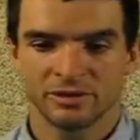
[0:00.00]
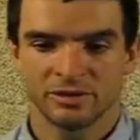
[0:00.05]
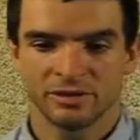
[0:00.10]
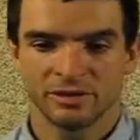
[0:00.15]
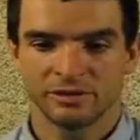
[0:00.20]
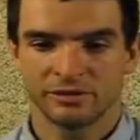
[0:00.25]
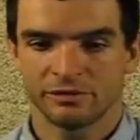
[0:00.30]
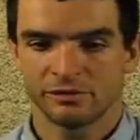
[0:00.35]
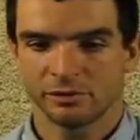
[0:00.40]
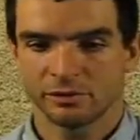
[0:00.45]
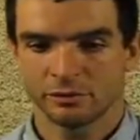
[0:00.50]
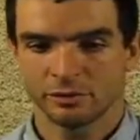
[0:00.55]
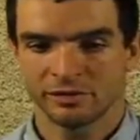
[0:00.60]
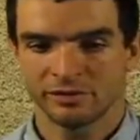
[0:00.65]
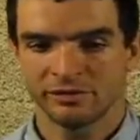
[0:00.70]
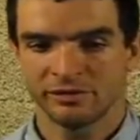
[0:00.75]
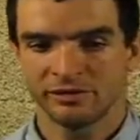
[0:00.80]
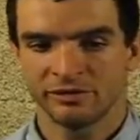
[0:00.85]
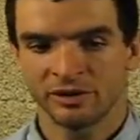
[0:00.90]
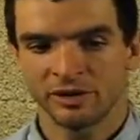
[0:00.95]
in the form
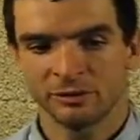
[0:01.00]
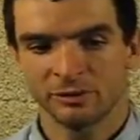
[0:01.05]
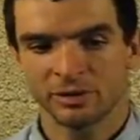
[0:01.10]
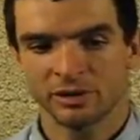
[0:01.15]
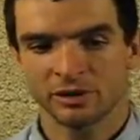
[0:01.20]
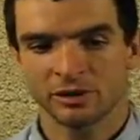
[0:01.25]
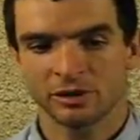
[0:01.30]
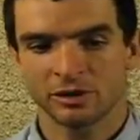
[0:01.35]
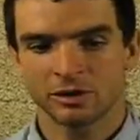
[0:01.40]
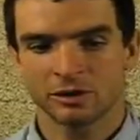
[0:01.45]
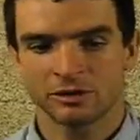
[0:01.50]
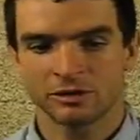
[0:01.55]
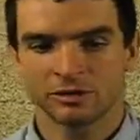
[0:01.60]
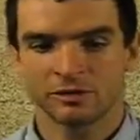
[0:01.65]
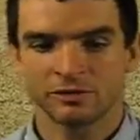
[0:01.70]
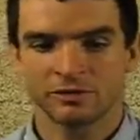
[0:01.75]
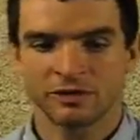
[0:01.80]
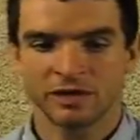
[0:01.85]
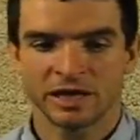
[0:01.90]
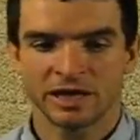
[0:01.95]
of development
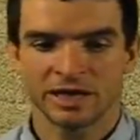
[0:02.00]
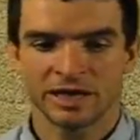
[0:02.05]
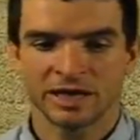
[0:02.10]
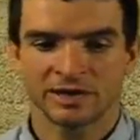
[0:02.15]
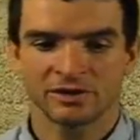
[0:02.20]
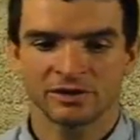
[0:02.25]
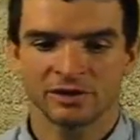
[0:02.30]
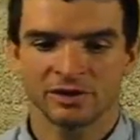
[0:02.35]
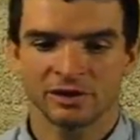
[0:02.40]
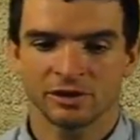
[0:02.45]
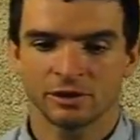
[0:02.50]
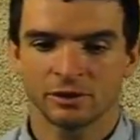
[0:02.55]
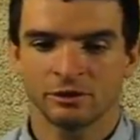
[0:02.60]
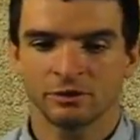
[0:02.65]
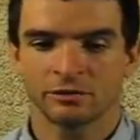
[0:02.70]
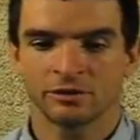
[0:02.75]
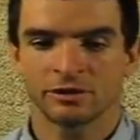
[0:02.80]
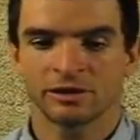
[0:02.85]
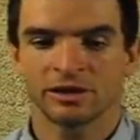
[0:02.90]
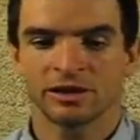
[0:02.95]
costs, financing,
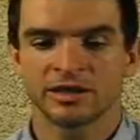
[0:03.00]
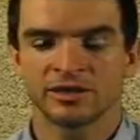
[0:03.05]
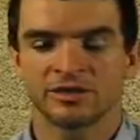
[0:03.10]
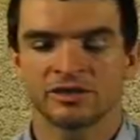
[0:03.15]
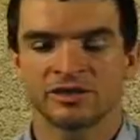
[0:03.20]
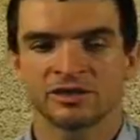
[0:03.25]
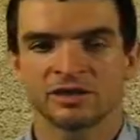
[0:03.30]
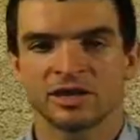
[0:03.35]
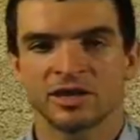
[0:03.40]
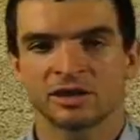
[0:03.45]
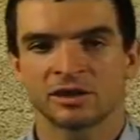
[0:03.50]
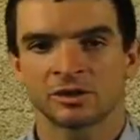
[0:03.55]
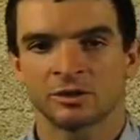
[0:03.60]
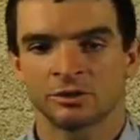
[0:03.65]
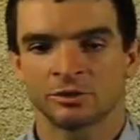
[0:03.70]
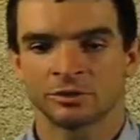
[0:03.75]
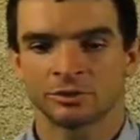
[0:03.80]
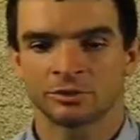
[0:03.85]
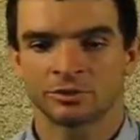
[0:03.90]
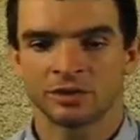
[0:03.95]
overheads,
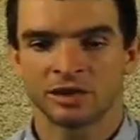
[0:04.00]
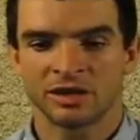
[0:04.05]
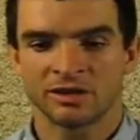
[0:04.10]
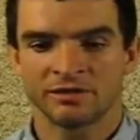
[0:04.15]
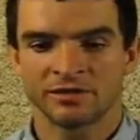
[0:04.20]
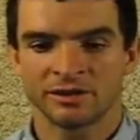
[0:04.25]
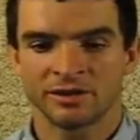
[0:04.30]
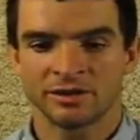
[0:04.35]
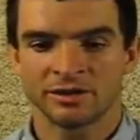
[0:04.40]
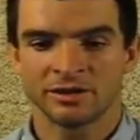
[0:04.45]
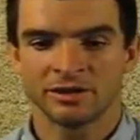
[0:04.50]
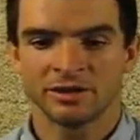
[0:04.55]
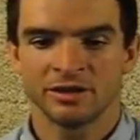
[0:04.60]
stockholder profit,